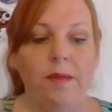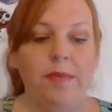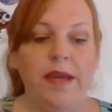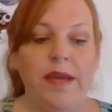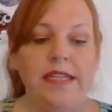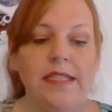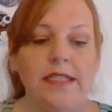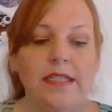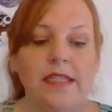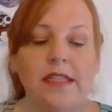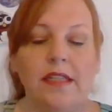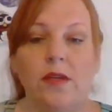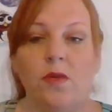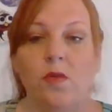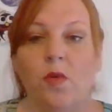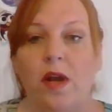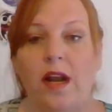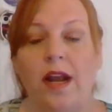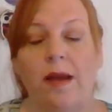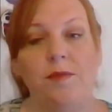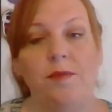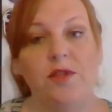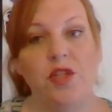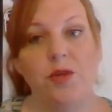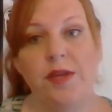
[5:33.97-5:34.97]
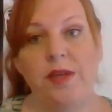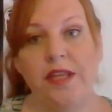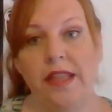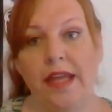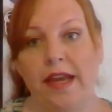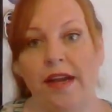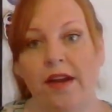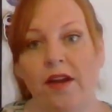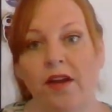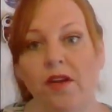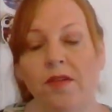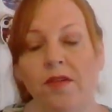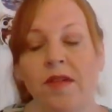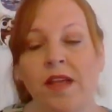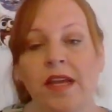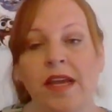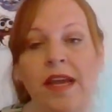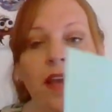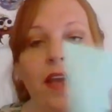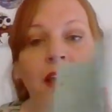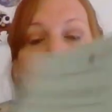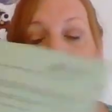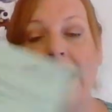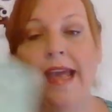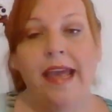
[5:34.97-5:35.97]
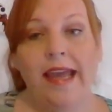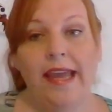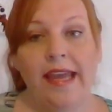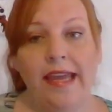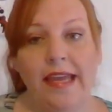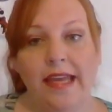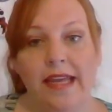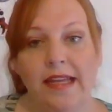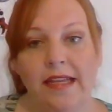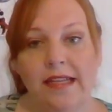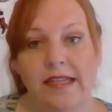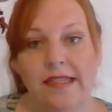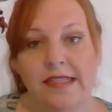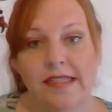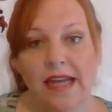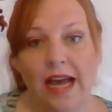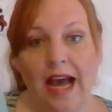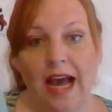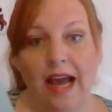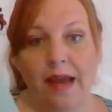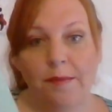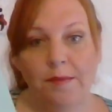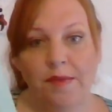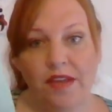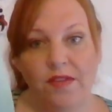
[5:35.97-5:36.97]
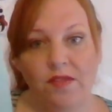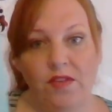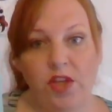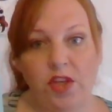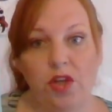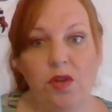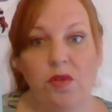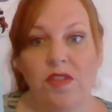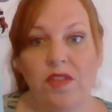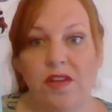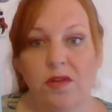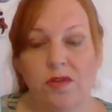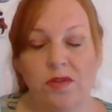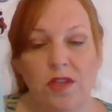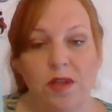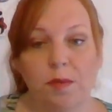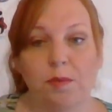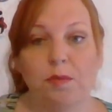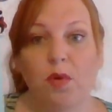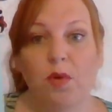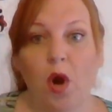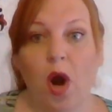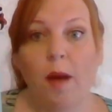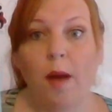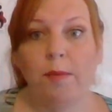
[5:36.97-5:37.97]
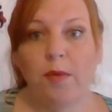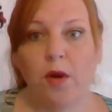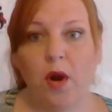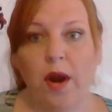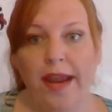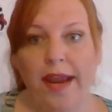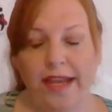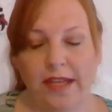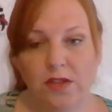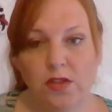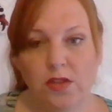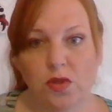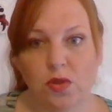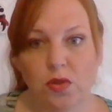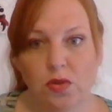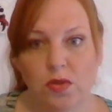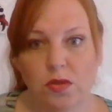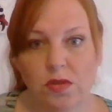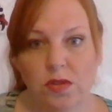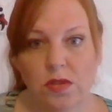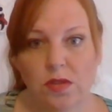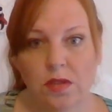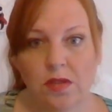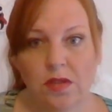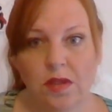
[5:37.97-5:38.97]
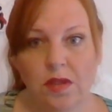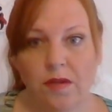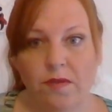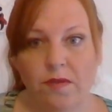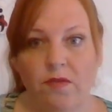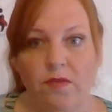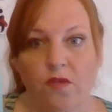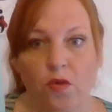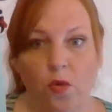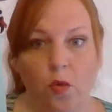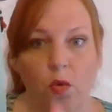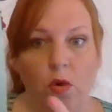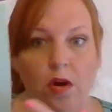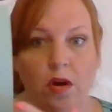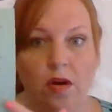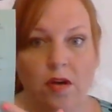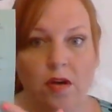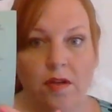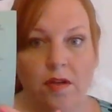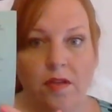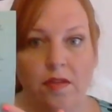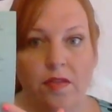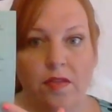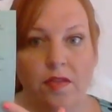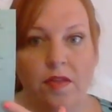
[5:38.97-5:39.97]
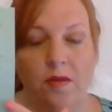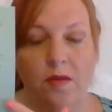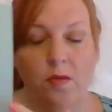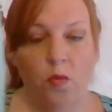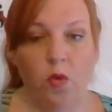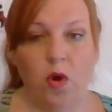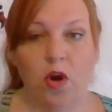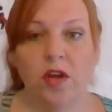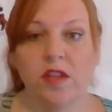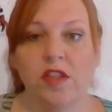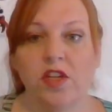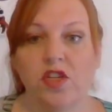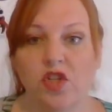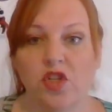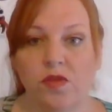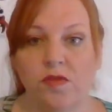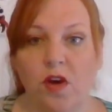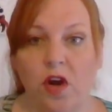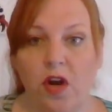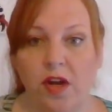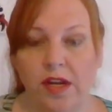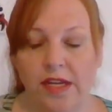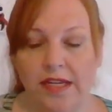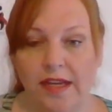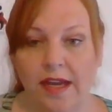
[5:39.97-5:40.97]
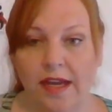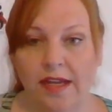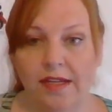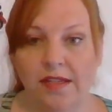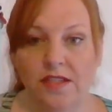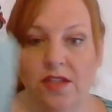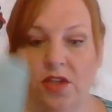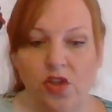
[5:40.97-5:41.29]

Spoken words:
And basically what I'm doing there is I'm giving you the proper answers for the work that you've already done.